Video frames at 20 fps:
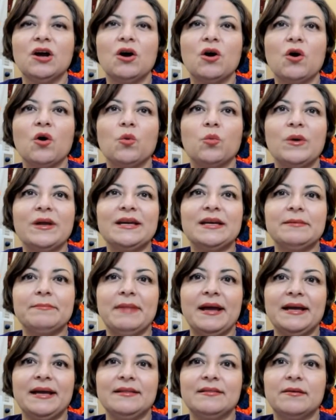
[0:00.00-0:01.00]
or we can
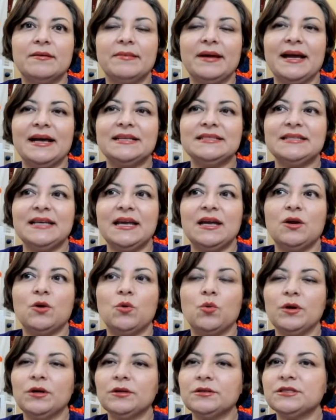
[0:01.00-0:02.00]
make them as a
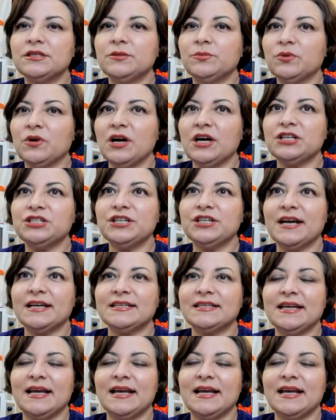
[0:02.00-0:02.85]
quilted project,